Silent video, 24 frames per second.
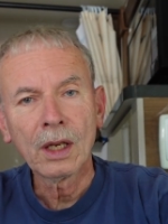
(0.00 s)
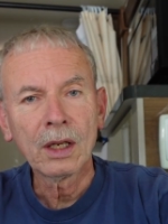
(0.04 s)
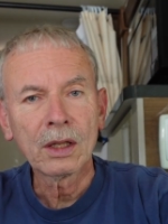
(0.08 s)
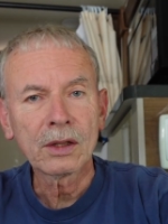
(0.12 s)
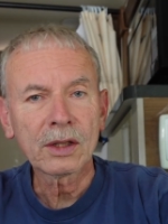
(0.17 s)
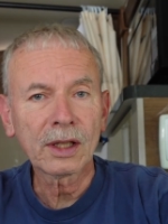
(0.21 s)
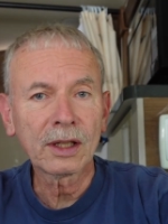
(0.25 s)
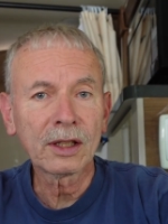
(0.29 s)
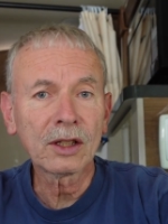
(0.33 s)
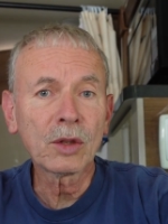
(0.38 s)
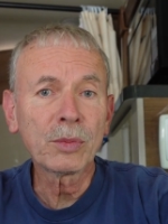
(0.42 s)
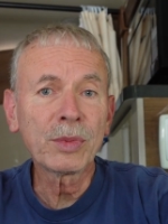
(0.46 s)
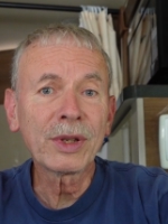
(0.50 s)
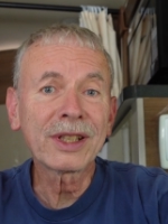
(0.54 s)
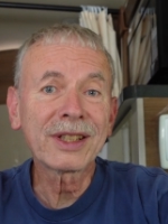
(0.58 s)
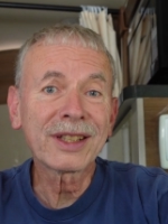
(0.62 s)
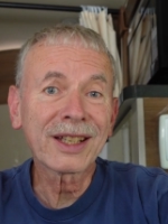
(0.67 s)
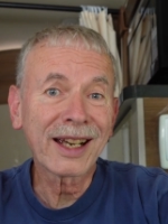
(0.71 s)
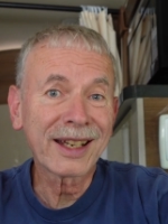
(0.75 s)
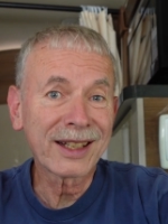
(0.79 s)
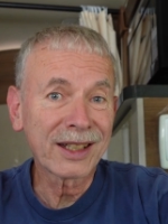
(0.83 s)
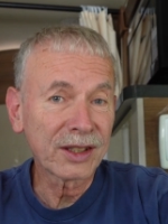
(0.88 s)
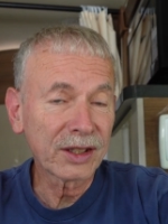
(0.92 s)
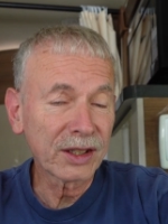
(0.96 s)
It's a little bit
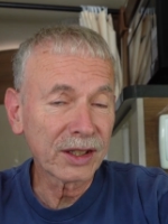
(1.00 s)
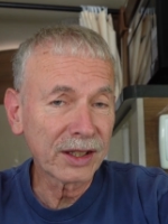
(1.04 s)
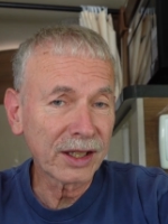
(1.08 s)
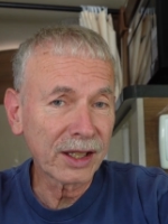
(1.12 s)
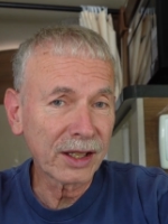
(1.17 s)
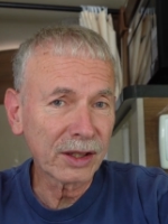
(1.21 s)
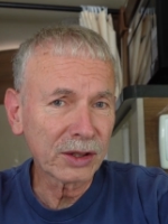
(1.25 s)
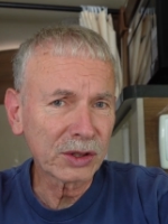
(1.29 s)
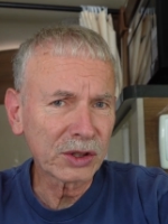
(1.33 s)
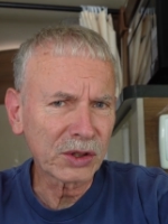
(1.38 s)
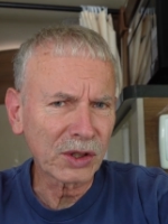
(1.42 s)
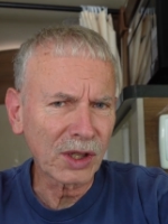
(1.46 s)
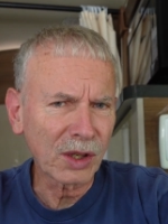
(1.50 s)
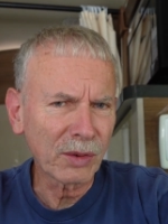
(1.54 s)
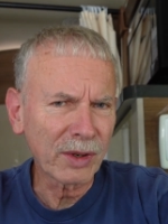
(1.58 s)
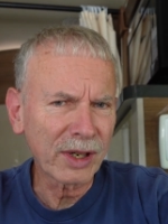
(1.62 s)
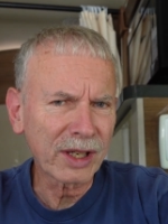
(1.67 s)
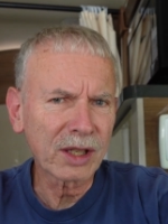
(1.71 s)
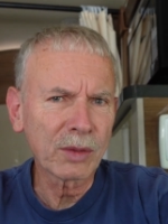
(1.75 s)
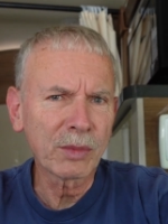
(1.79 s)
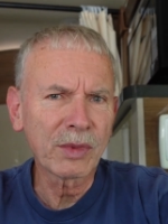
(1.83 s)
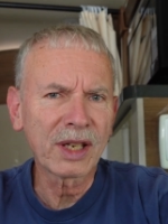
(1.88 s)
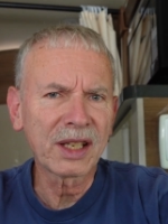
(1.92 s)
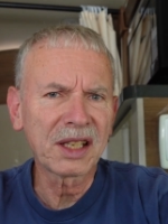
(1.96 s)
tight under there, so I'd
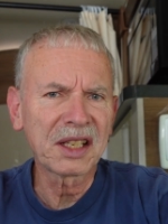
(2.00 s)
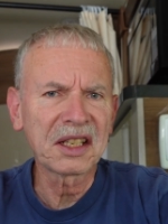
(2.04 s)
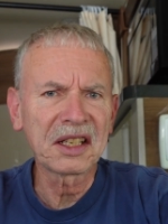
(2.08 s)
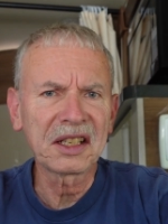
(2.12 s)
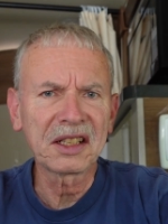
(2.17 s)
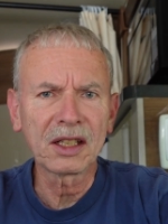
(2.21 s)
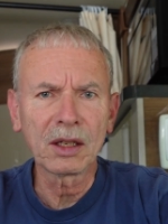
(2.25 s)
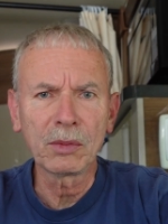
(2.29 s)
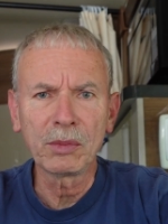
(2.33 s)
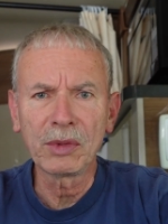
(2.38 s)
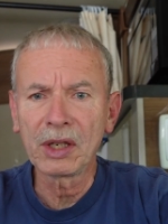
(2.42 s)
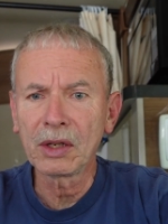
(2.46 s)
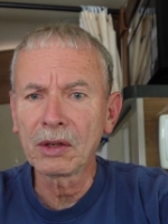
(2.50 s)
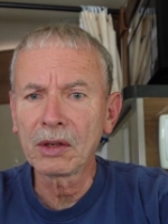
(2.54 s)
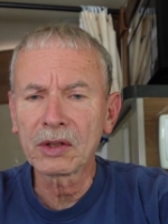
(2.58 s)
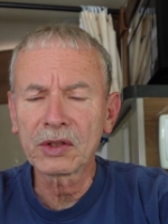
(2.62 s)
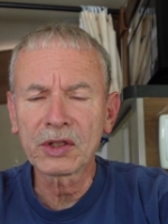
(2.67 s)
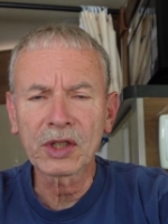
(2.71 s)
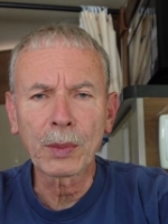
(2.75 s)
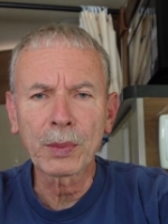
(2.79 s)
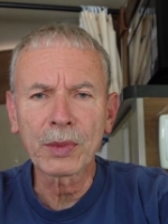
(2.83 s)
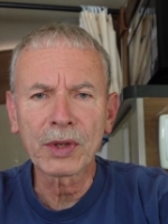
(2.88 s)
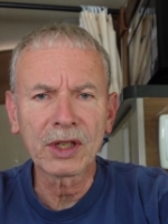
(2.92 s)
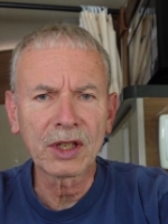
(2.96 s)
recommend getting a mirror or
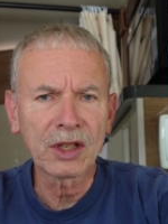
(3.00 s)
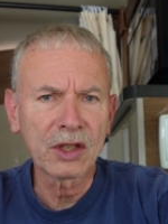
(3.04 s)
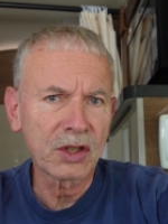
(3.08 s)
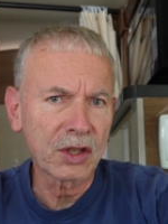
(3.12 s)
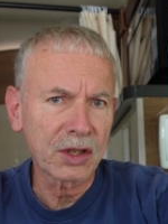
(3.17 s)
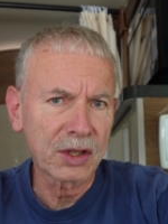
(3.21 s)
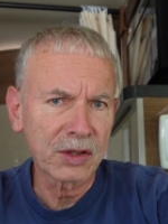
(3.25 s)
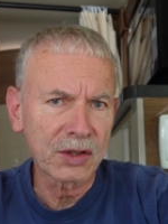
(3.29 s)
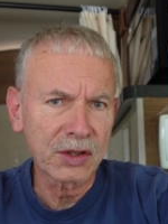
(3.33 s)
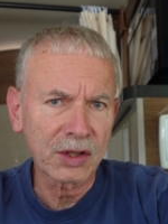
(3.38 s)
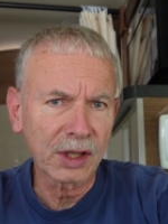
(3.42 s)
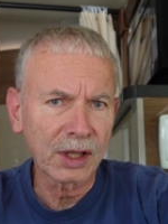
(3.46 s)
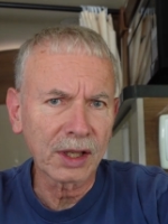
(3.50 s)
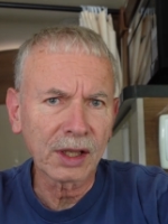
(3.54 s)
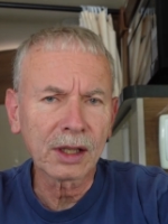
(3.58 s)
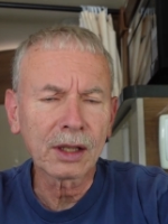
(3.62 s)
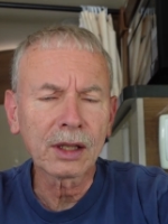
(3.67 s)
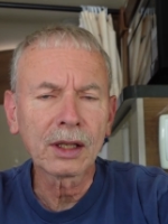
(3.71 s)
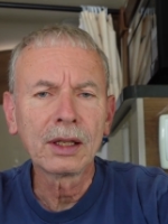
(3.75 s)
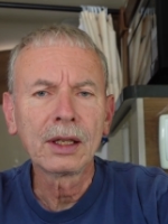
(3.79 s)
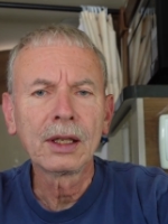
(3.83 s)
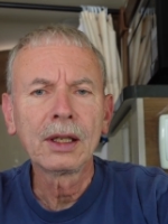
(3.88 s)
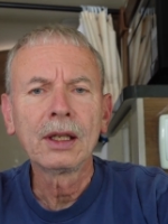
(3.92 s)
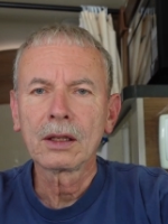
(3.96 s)
something that you can see.
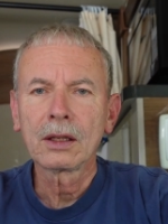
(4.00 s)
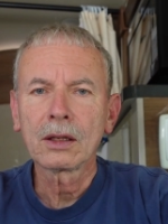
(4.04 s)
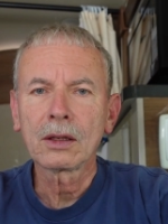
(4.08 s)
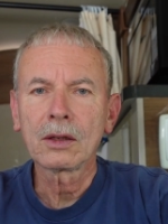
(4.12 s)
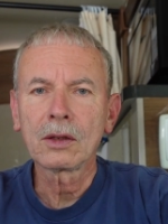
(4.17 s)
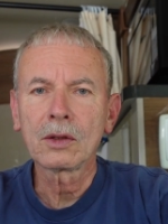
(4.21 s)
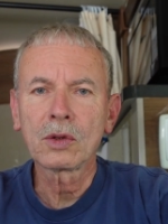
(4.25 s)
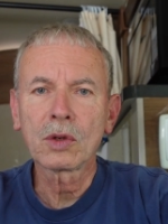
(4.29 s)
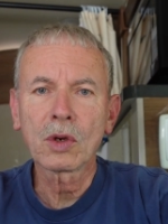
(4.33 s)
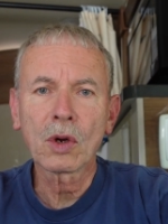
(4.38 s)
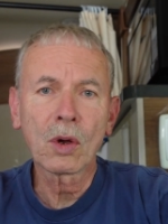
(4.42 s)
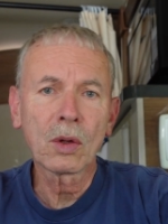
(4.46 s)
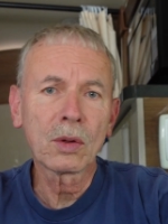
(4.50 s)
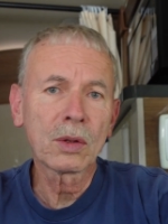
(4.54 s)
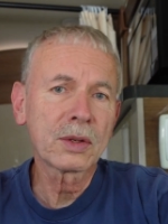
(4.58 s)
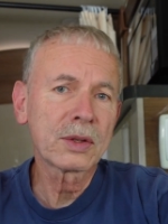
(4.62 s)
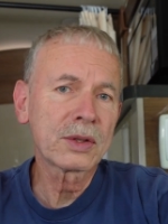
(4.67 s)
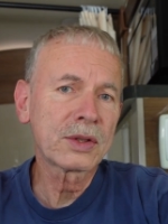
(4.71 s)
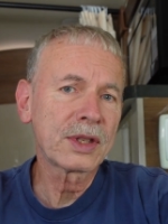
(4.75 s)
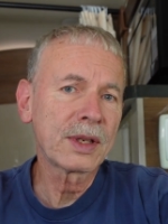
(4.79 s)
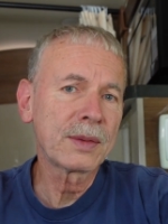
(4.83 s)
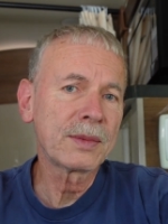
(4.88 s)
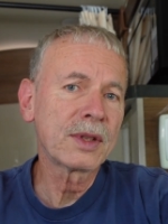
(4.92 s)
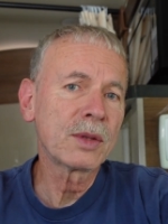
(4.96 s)
Controllers
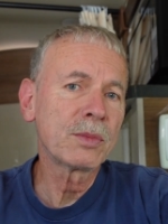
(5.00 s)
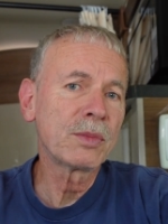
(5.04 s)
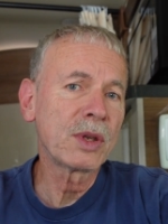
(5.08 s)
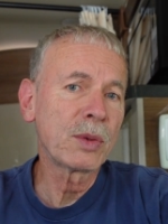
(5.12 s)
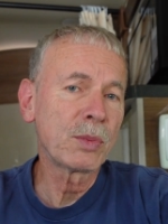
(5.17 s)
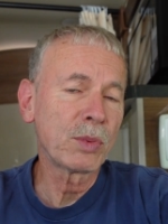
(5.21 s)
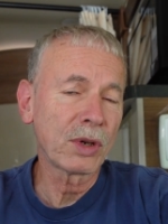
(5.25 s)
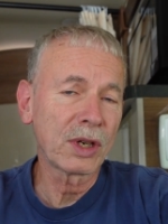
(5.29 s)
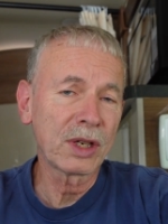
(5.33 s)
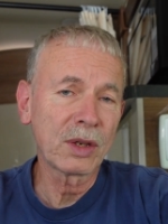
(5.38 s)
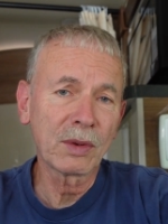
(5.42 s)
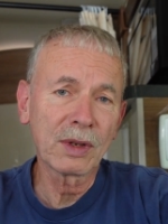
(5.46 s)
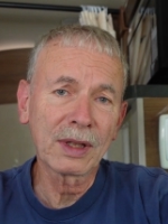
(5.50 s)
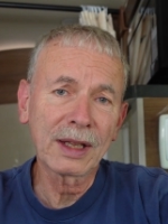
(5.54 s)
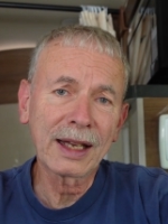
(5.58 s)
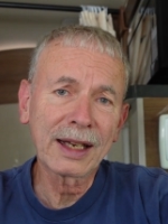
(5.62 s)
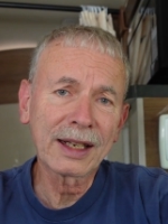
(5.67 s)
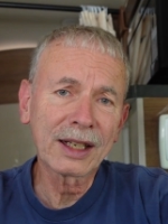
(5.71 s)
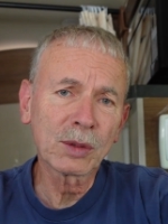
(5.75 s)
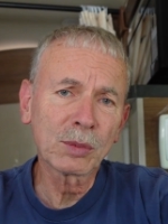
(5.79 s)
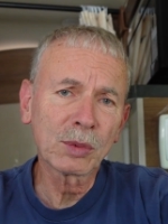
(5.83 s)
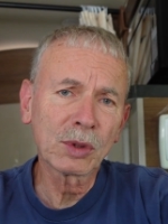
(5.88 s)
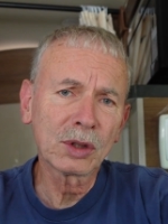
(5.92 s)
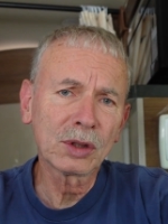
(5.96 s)
seem to be pretty
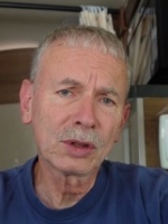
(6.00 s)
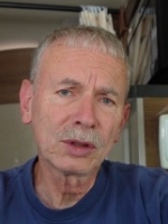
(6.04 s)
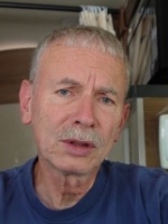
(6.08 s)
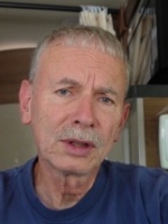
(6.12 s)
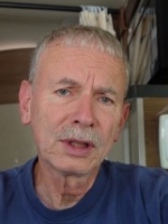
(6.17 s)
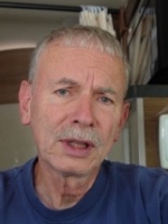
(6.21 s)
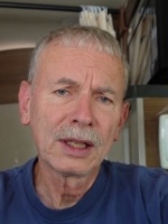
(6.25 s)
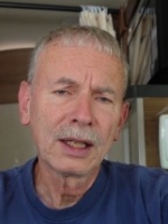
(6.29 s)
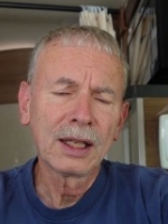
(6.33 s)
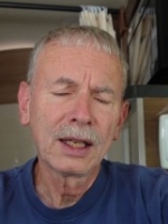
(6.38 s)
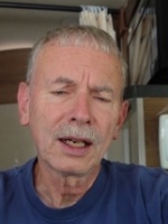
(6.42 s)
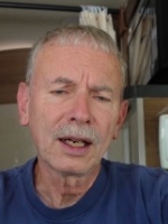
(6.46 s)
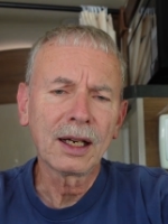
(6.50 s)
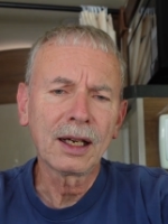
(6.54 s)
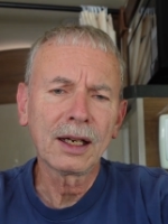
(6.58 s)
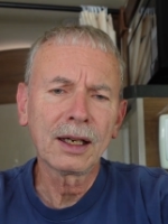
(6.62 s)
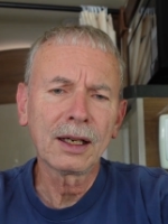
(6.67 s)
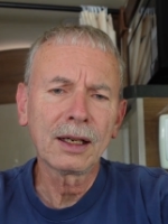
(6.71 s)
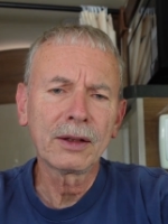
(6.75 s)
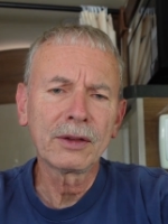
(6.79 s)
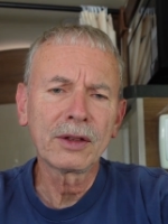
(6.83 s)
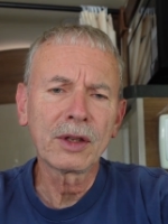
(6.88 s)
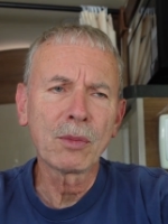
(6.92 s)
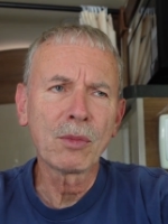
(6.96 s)
reliable.
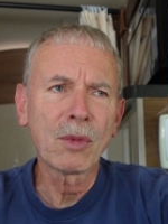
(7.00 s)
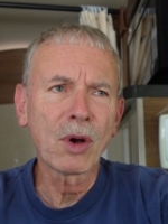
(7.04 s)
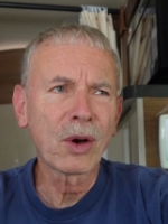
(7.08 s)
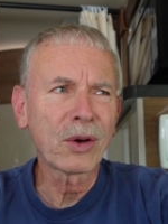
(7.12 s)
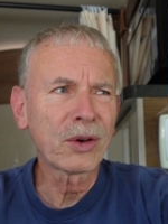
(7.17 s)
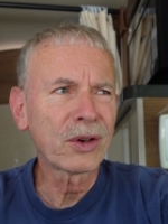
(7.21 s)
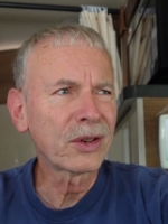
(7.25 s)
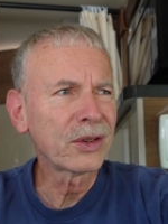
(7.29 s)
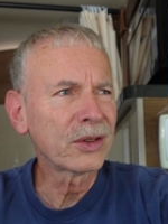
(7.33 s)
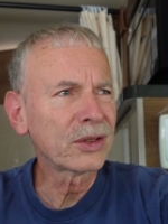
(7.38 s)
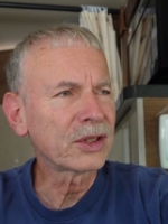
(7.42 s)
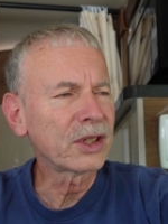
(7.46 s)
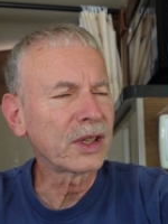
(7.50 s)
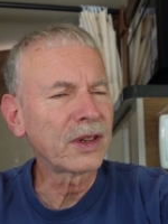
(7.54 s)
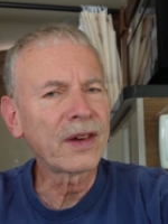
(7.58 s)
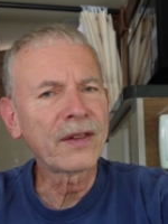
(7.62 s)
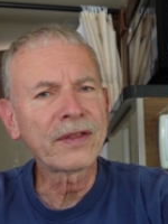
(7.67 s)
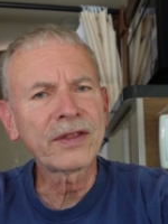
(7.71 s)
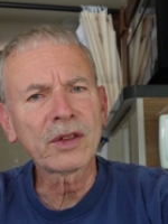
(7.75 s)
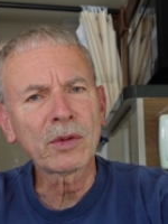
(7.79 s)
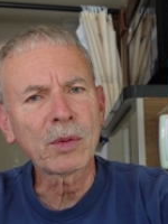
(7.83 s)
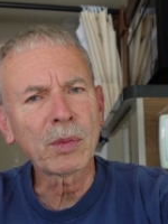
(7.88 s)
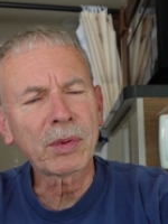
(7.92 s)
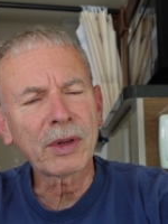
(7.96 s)
The motors, you
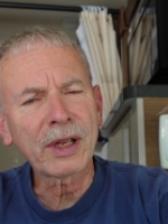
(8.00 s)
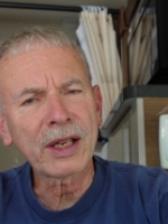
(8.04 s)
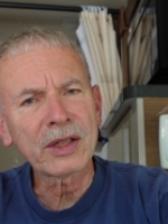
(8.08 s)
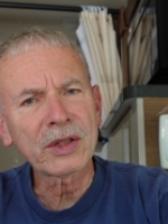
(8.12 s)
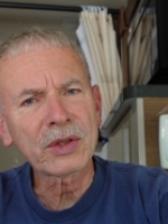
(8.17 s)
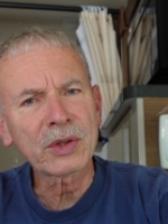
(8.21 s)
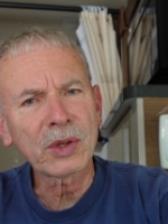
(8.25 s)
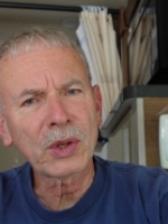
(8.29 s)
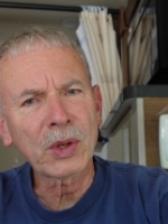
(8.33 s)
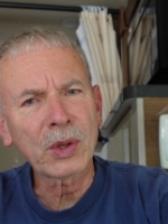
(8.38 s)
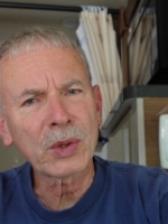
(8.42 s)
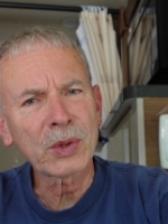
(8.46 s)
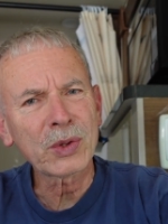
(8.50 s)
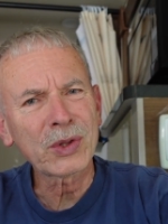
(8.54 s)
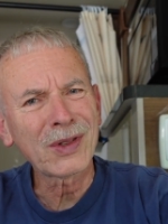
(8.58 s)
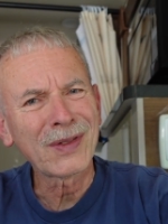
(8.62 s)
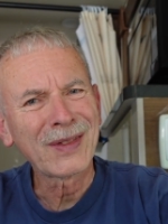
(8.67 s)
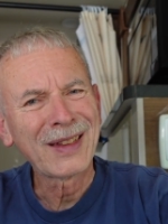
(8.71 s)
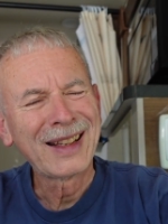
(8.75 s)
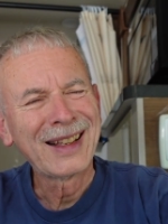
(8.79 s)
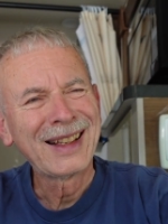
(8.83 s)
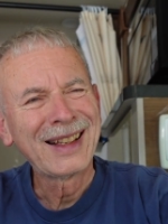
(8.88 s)
have to replace those.